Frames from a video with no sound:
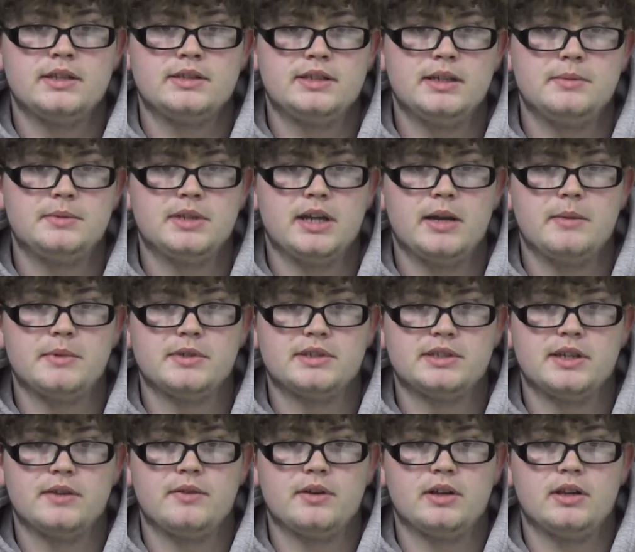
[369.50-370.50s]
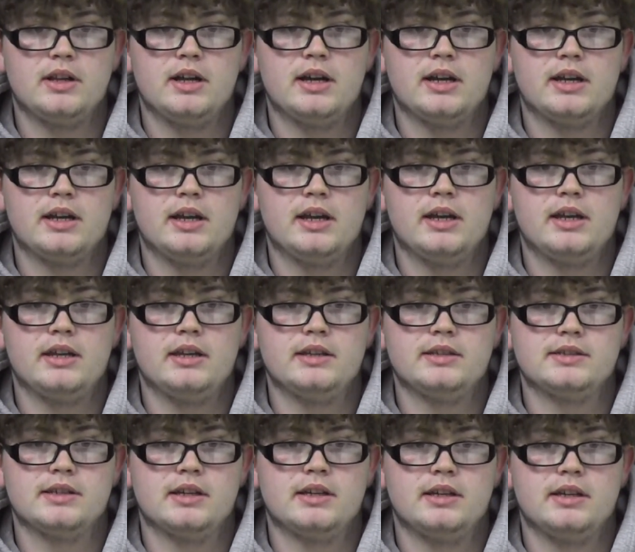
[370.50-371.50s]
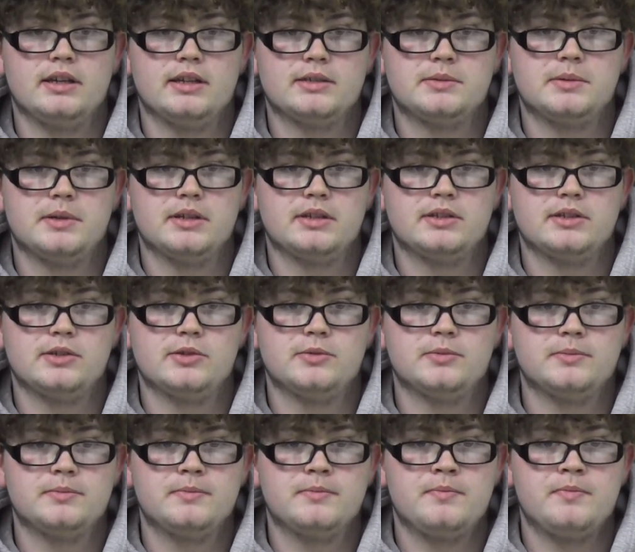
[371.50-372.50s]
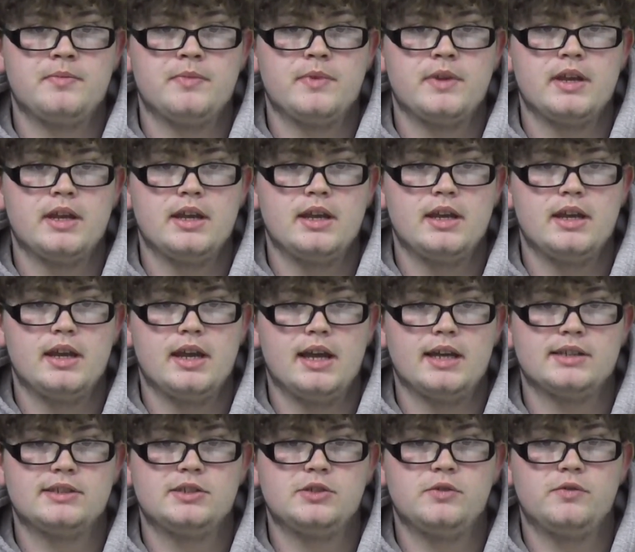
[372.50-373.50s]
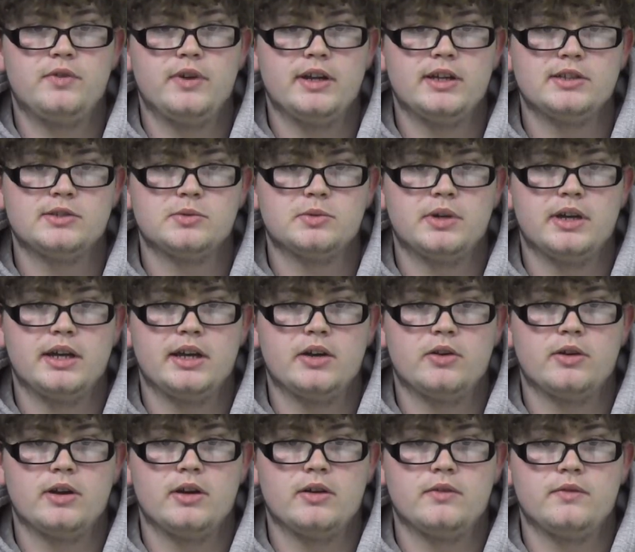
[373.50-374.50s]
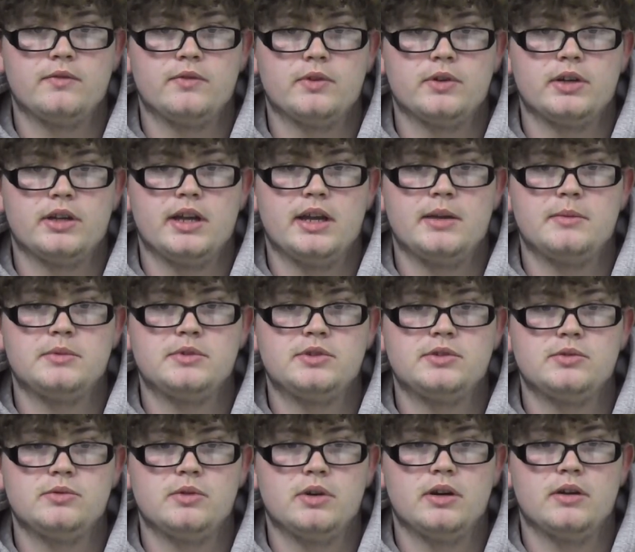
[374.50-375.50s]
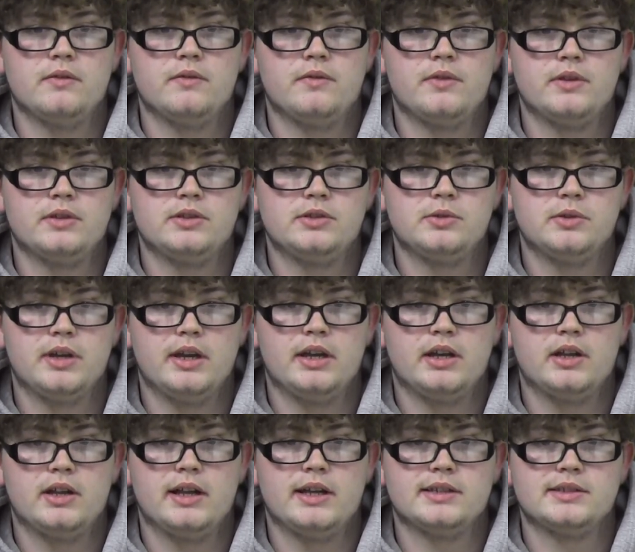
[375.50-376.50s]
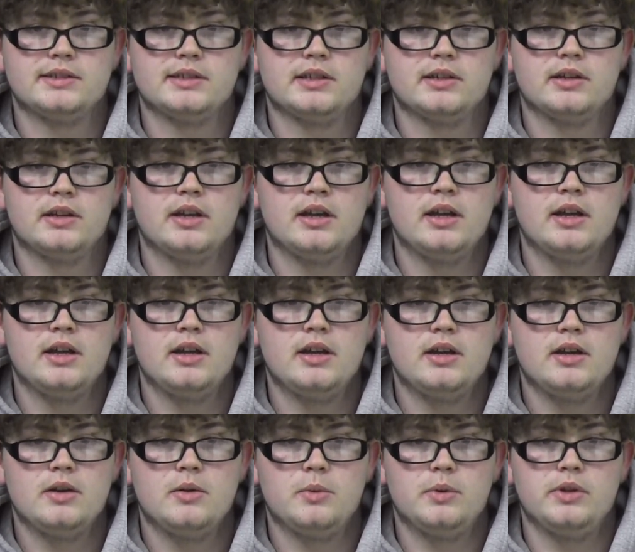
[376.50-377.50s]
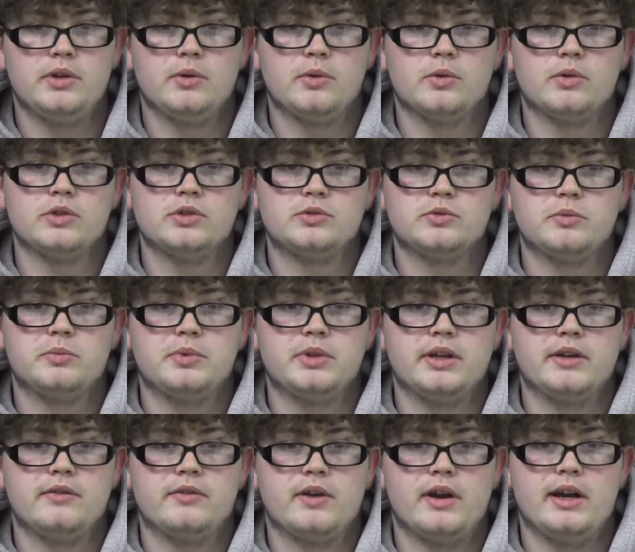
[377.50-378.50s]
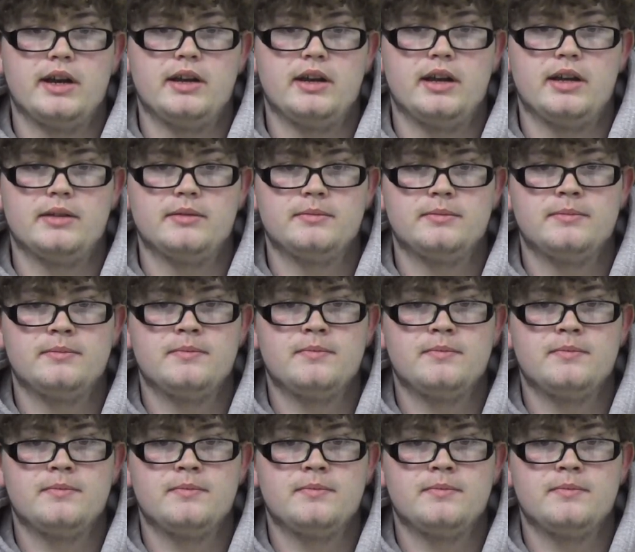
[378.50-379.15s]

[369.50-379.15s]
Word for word: Tip time is 7 o'clock and it is on ESPN2. SU fans will hang around for Game 2 of the 2K Classic, when the Orange will play Friday night.